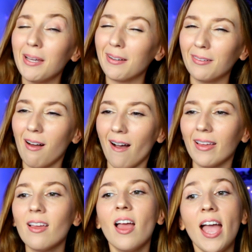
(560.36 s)
panic a
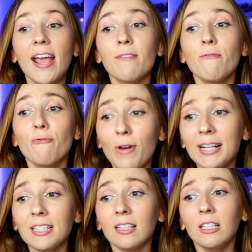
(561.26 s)
lot, and
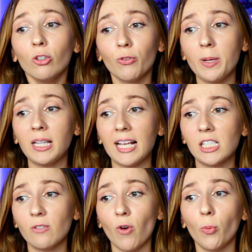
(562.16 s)
frantically look for my
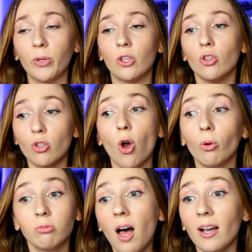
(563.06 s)
glasses of foam with no
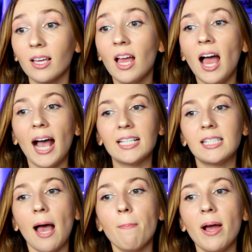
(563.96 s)
luck. I
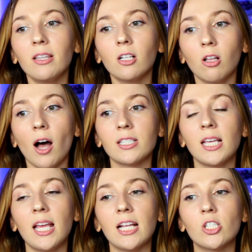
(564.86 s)
sat by the
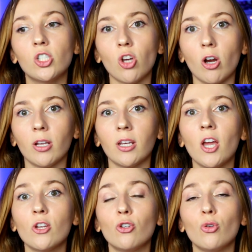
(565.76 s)
closet and started
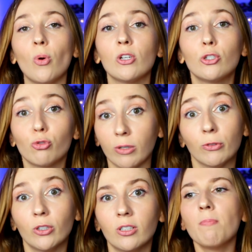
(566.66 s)
to
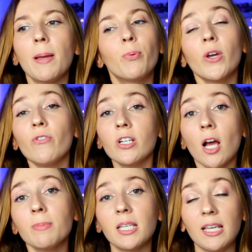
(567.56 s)
shrivel. My boyfriend
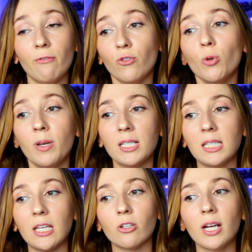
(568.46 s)
comes in a few minutes
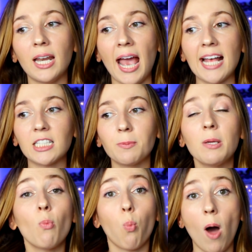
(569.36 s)
later and asks
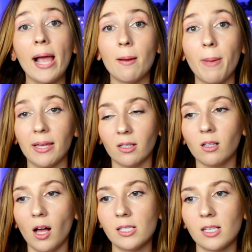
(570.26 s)
me why I'm by the
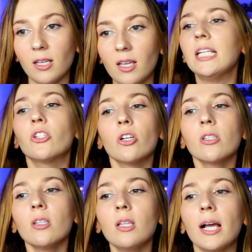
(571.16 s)
closet. He turns
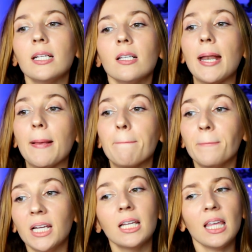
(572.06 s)
on the light and
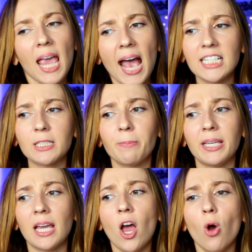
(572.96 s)
immediately asks
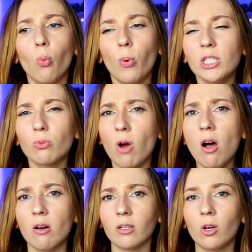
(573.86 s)
me what's
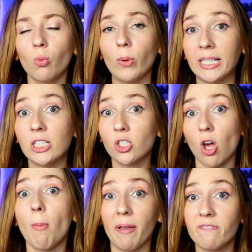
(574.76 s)
wrong when he
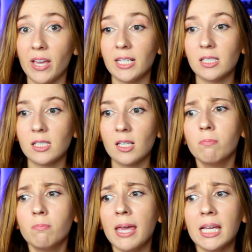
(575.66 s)
saw my face.
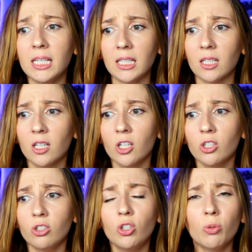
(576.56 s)
Manny,
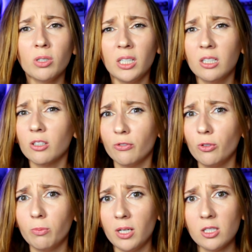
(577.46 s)
you were here a
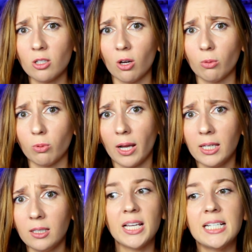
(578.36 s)
few minutes ago,
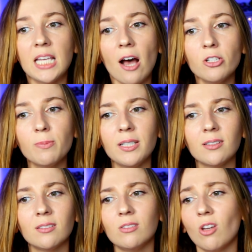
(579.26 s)
right? He tells
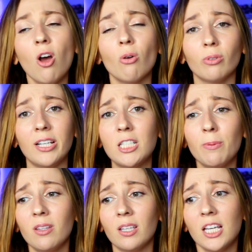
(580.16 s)
me no, he's
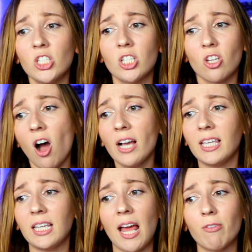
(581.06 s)
been in the kitchen
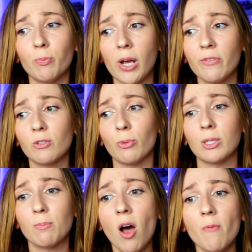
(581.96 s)
talking and having breakfast with
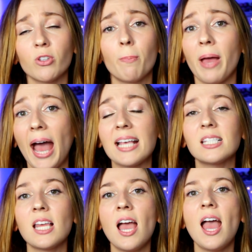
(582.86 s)
his mom for the
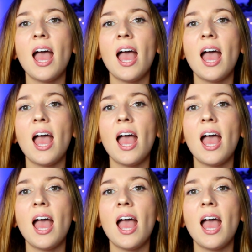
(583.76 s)
past